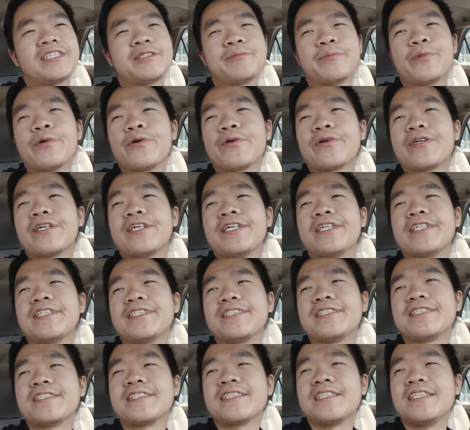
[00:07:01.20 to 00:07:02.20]

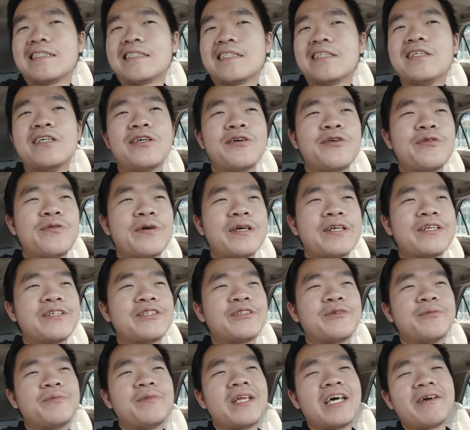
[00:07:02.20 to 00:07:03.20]
broken. I don't know whether
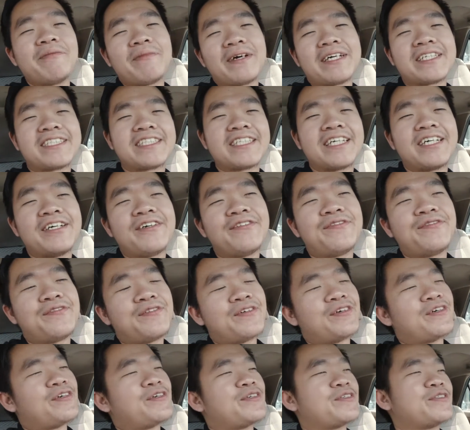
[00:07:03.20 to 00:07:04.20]
to blame myself
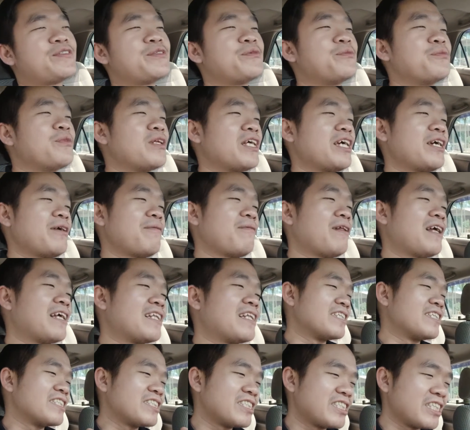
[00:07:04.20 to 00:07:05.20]
or to blame
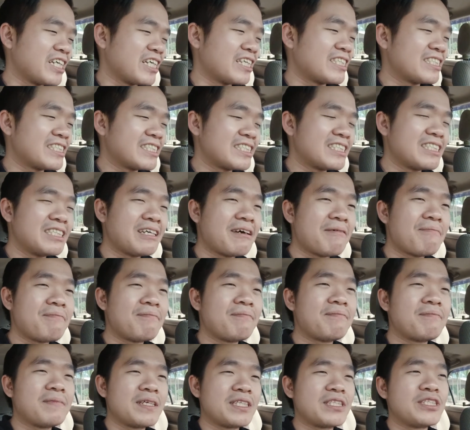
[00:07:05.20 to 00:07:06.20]
the charger
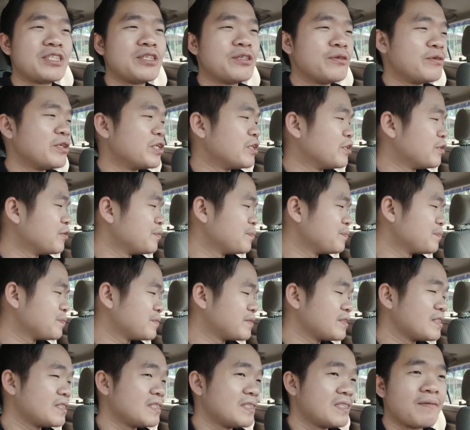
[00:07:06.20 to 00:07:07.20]
material.
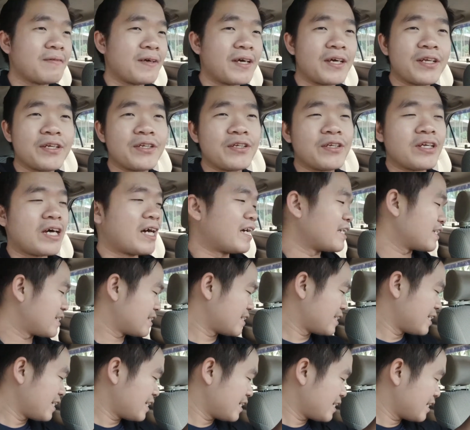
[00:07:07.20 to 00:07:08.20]
I don't know, I
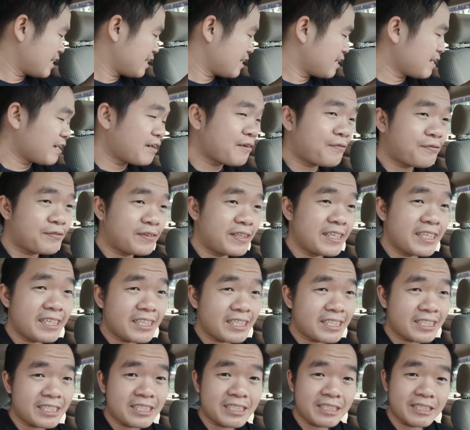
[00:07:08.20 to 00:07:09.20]
think if
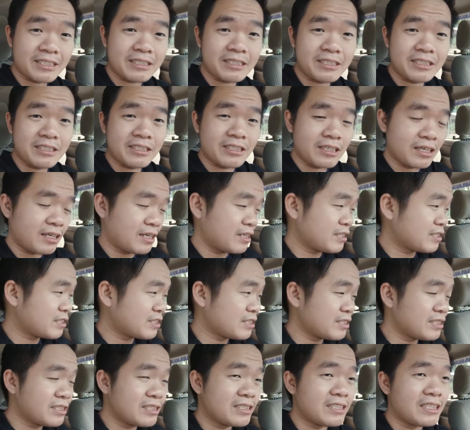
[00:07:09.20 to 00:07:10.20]
this
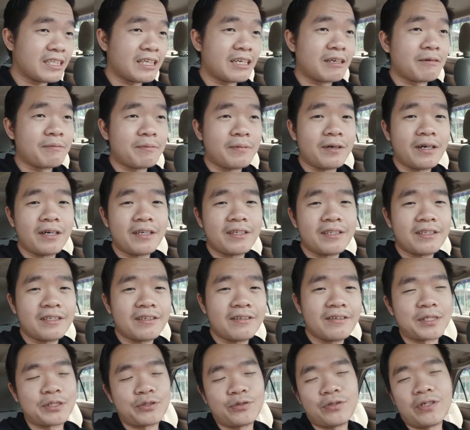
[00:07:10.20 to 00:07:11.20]
charger that I bought,
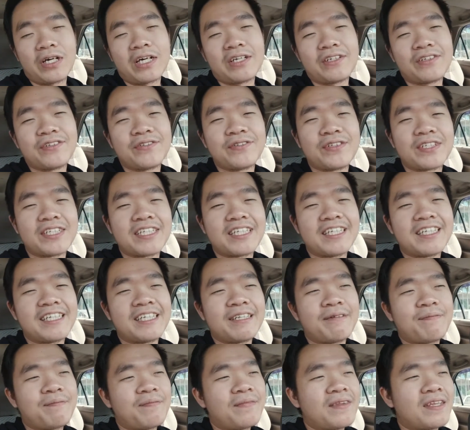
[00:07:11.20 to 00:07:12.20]
my 300
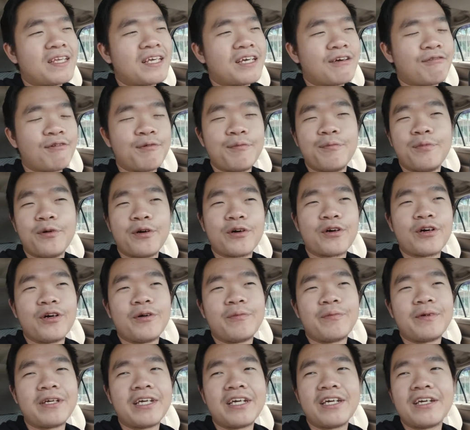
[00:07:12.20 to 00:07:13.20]
ringgit, would broke
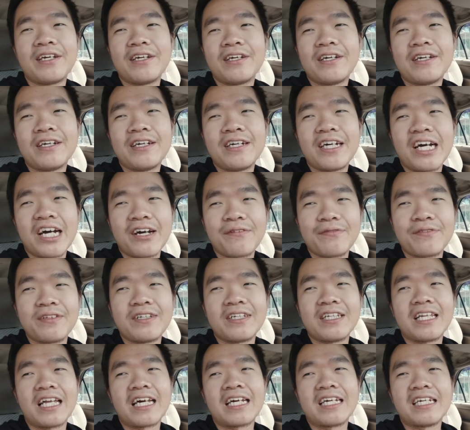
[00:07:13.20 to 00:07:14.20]
on me
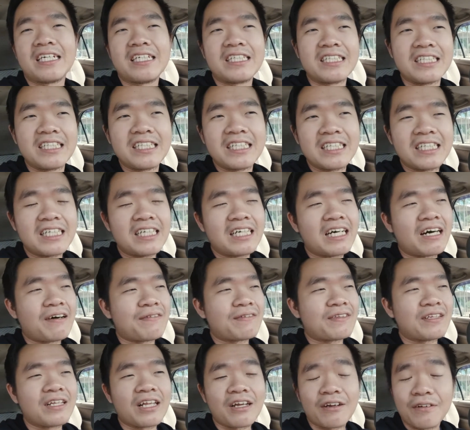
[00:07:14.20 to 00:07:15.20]
after like a year,
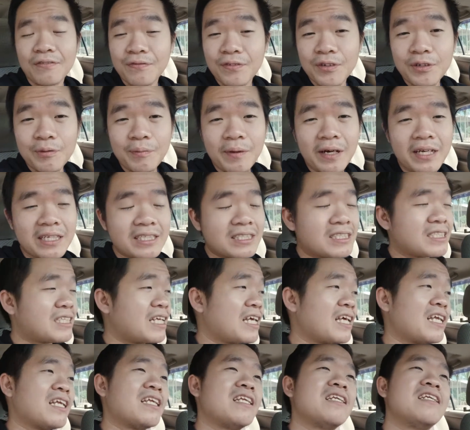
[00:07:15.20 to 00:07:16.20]
after like a few months,
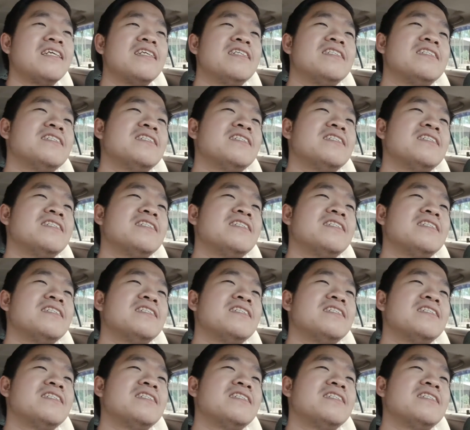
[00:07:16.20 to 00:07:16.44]
then